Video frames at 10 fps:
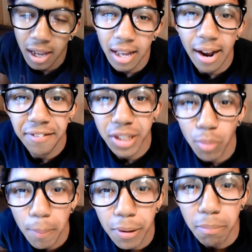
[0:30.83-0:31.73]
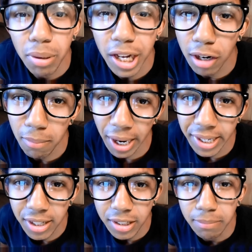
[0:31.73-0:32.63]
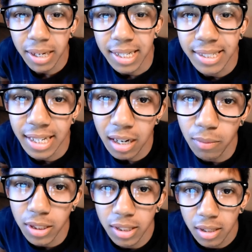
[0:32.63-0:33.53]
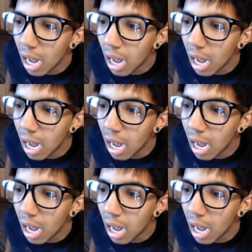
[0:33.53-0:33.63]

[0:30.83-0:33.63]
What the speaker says: and have someone put bread on my ears and make a sandwich.